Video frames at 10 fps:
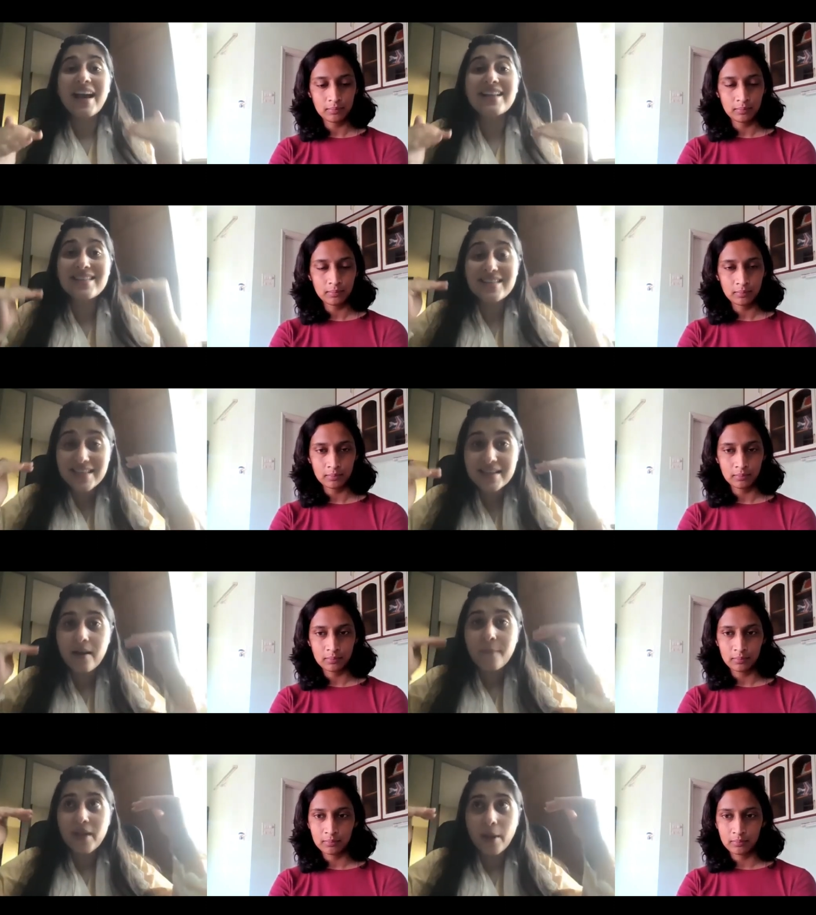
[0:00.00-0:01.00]
Speaker 1: and see
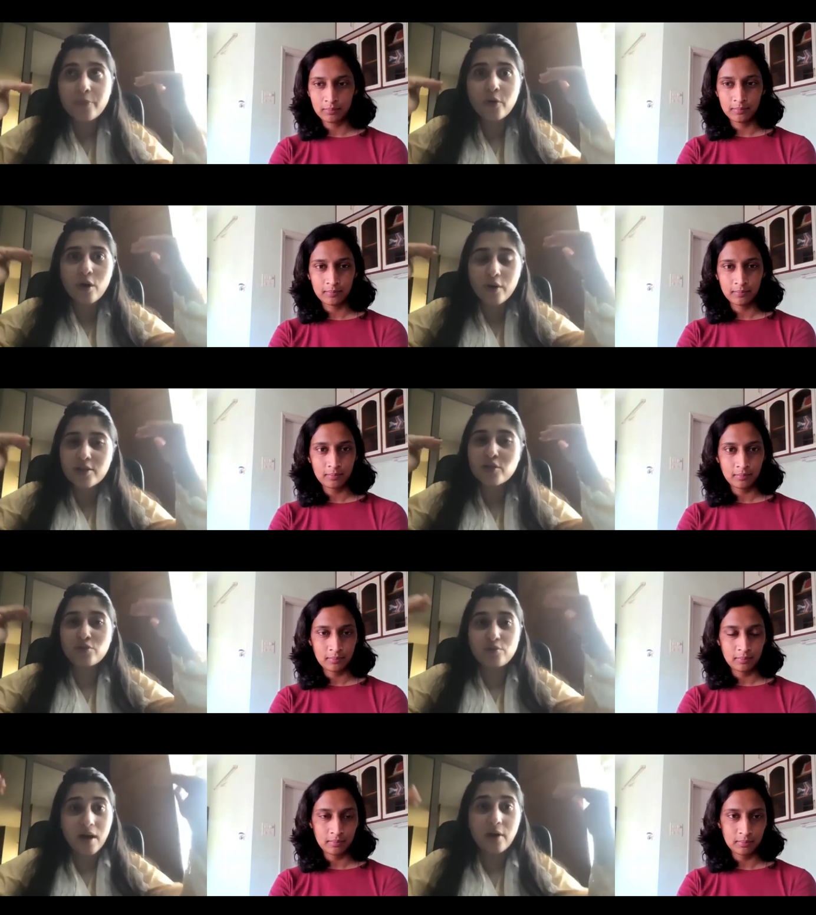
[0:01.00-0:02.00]
their progress
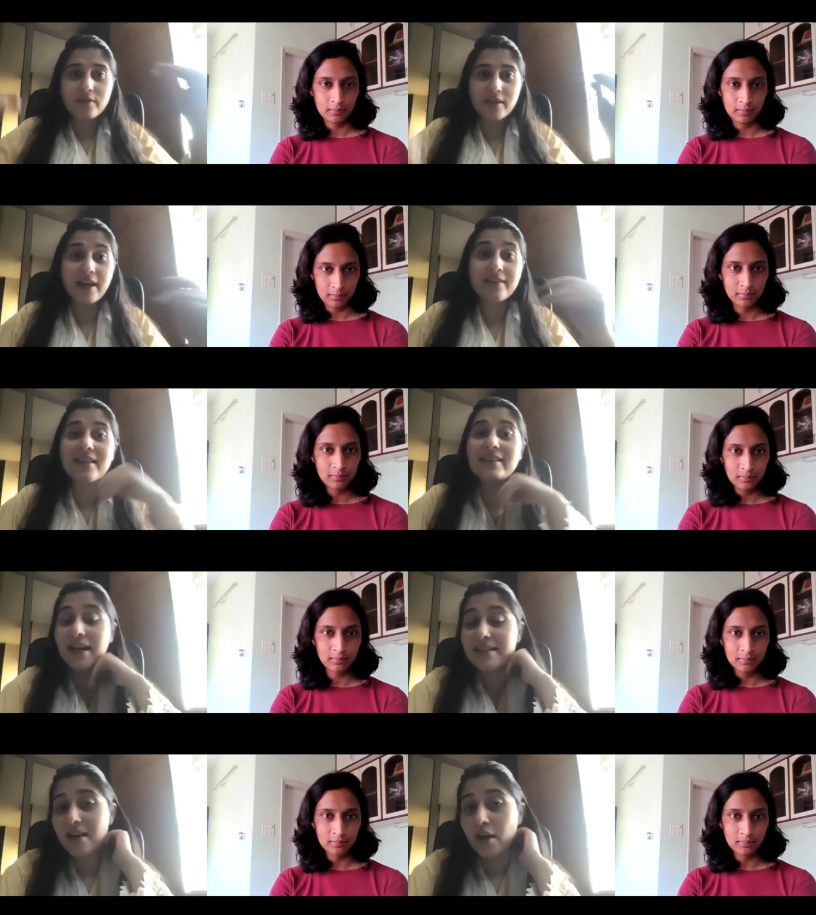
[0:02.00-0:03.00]
throughout. And I think that's
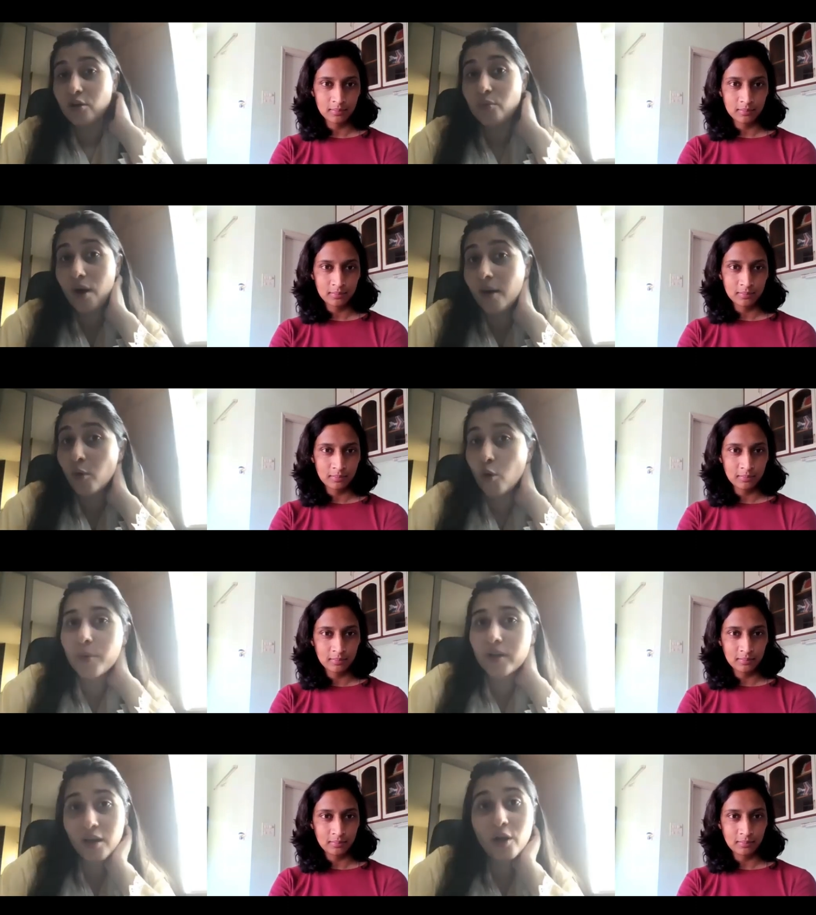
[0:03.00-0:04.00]
kind of where I'm hoping
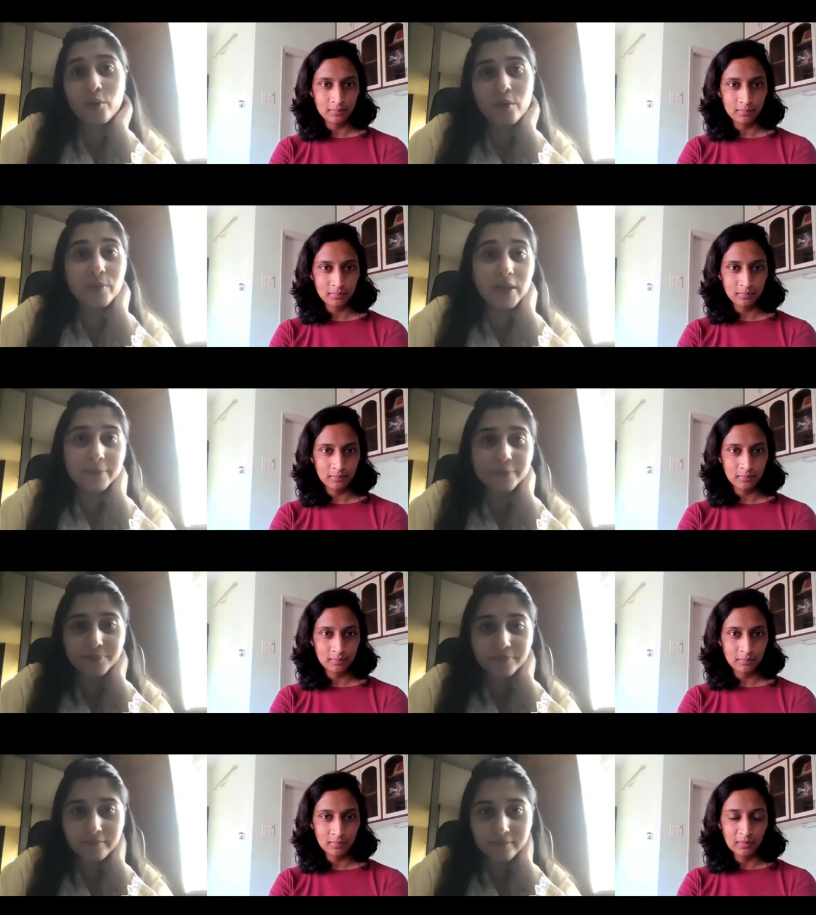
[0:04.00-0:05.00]
Khelo will be.
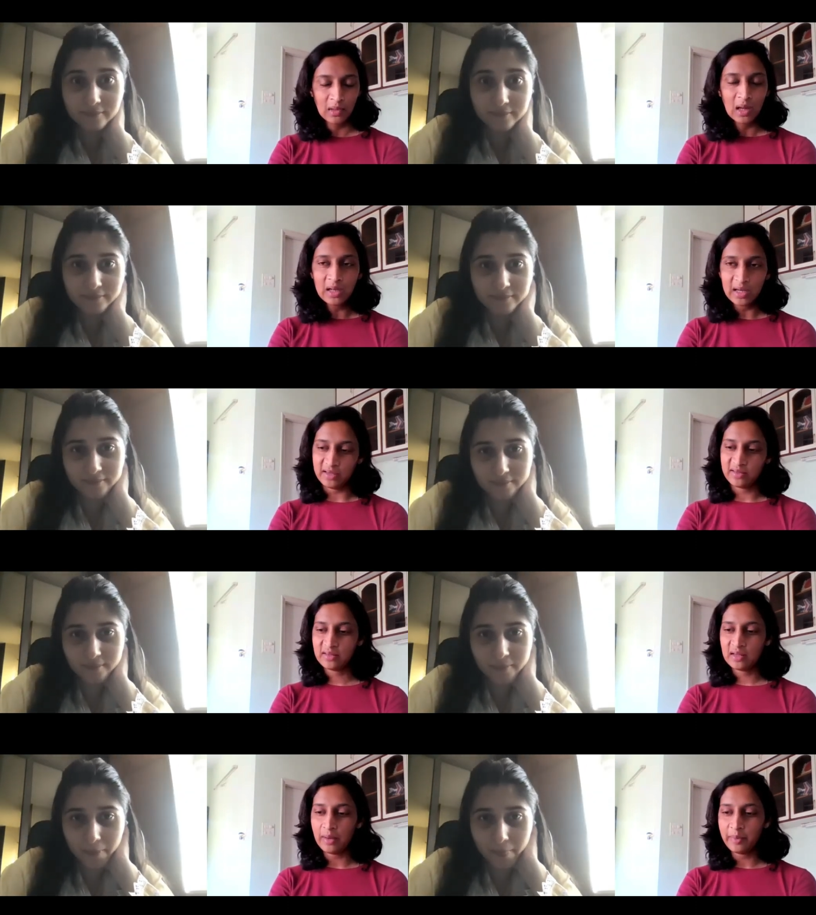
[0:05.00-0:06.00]

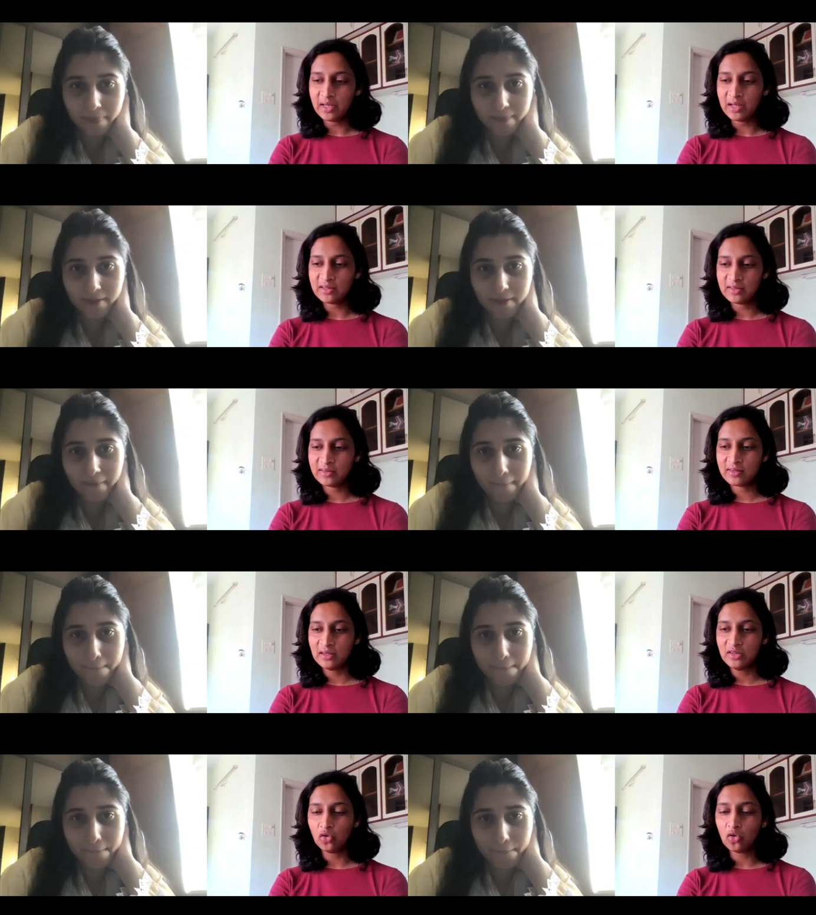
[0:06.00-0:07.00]
Speaker 2: Nice. I mean,
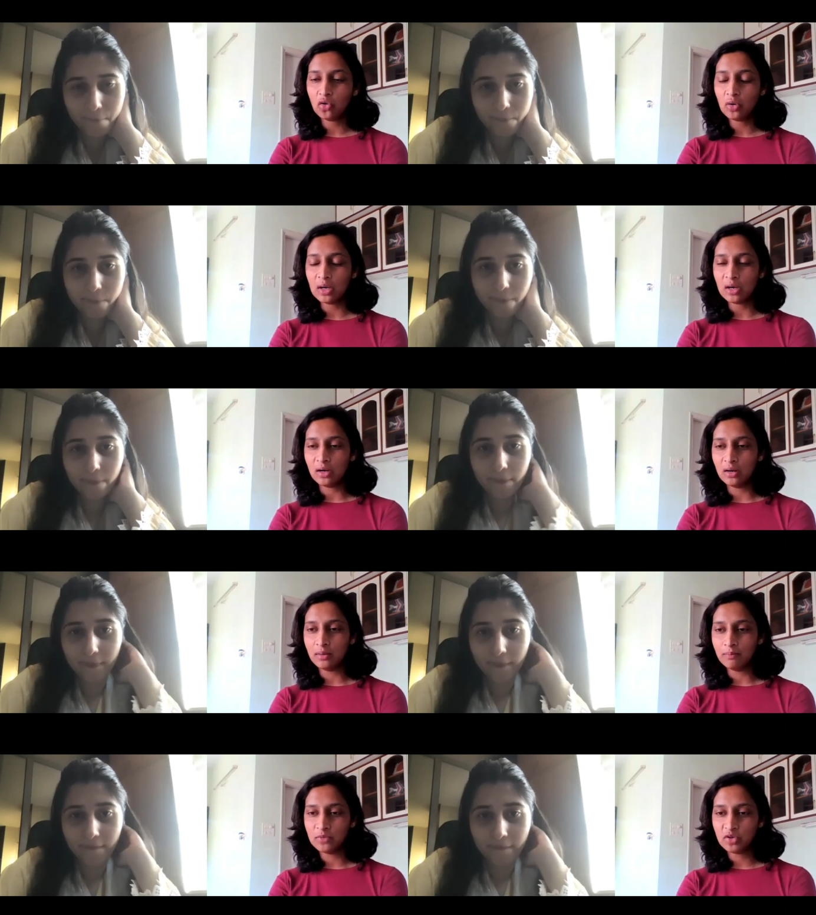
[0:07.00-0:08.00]
that's so
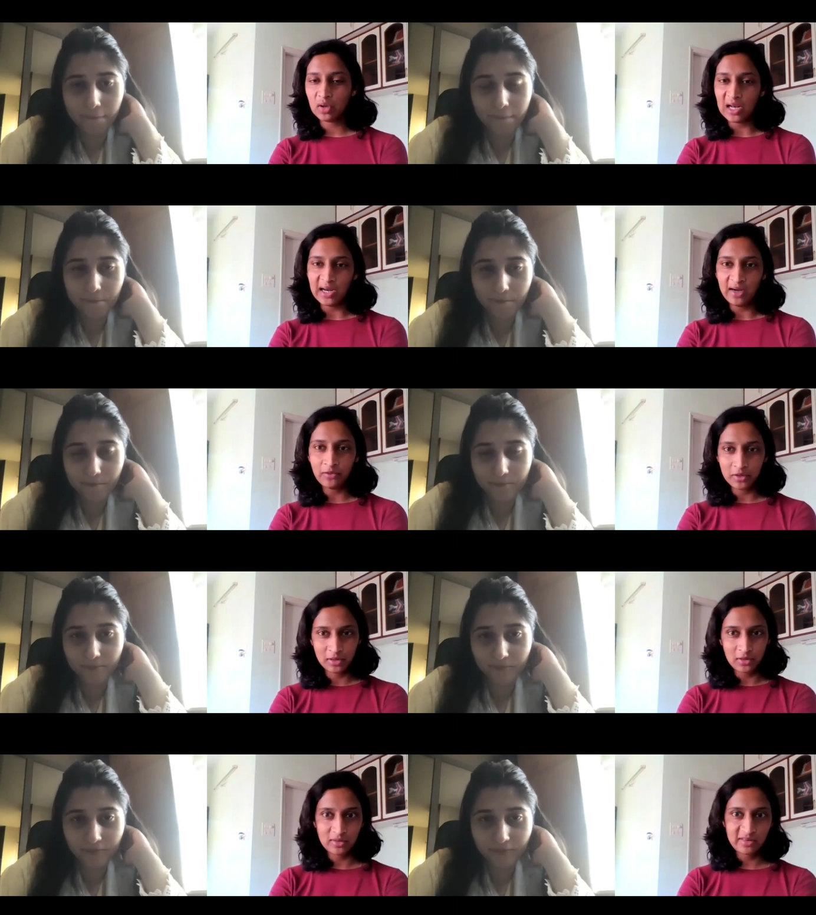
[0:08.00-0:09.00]
um, so aligned
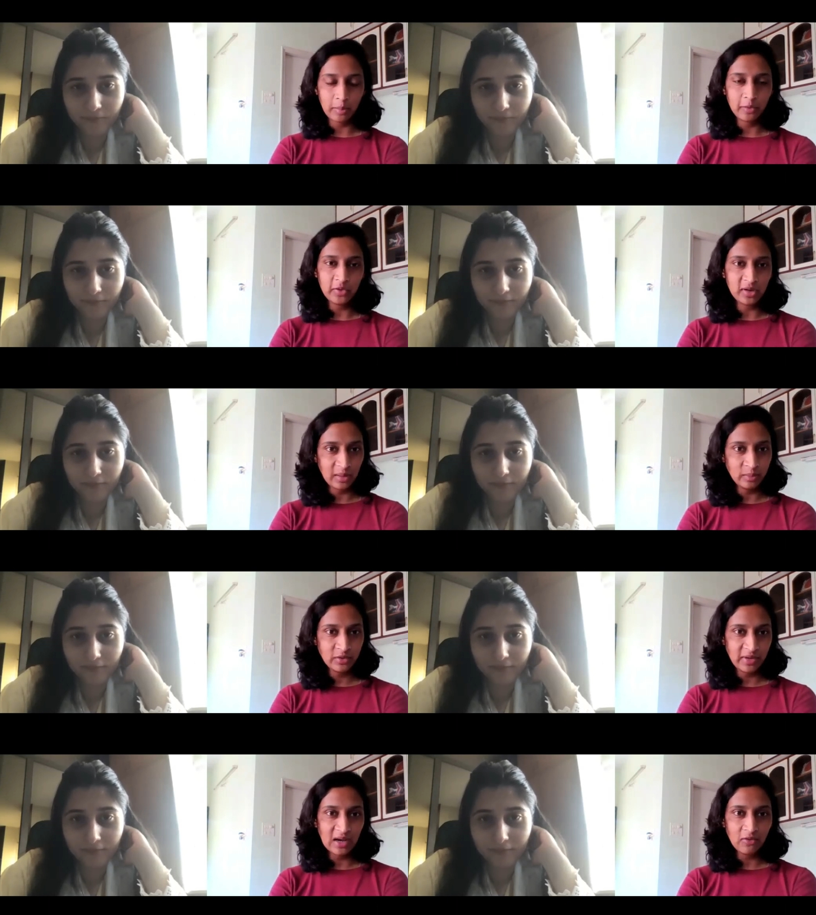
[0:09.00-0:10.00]
with some of the
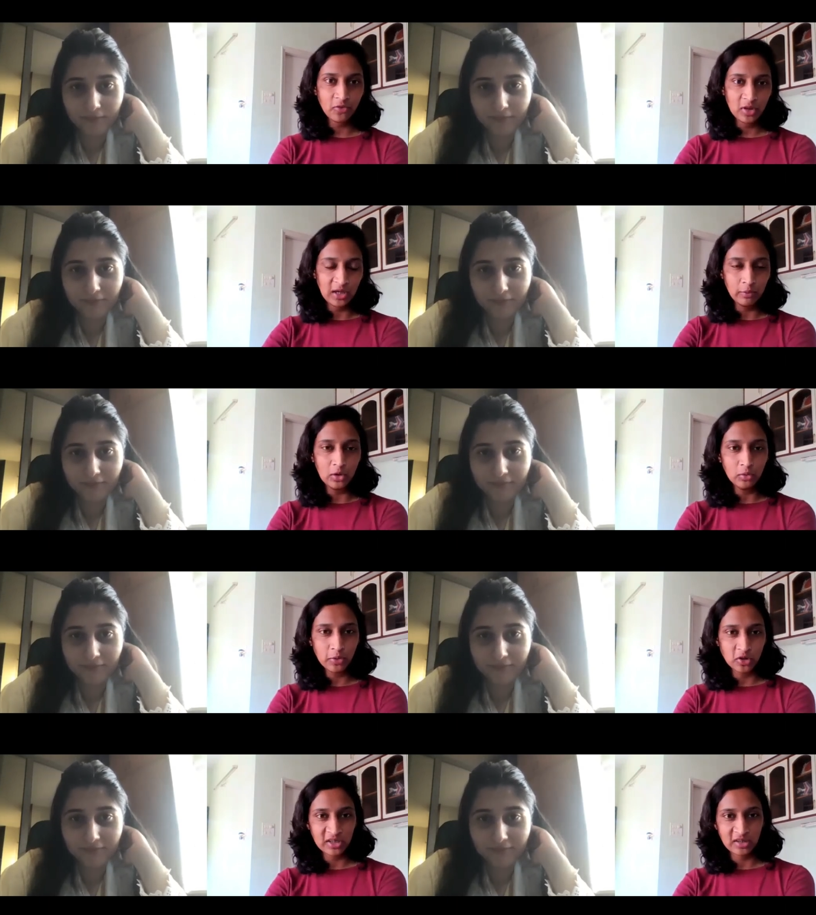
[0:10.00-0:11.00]
dreams we have for the Equal Hue
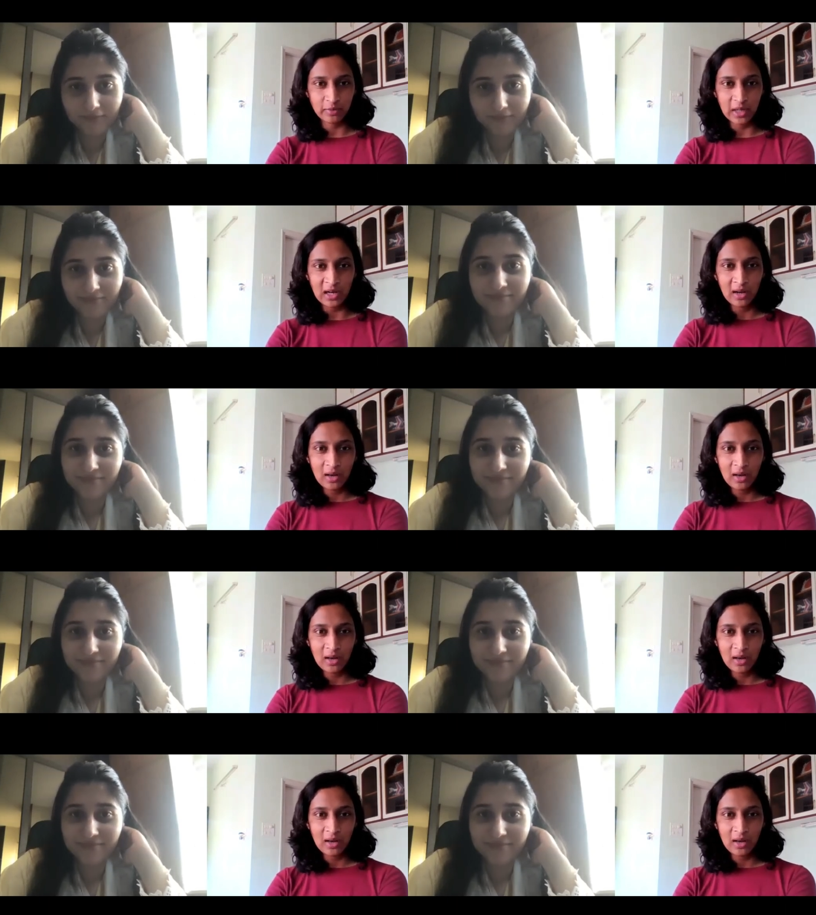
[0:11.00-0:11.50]
project as well.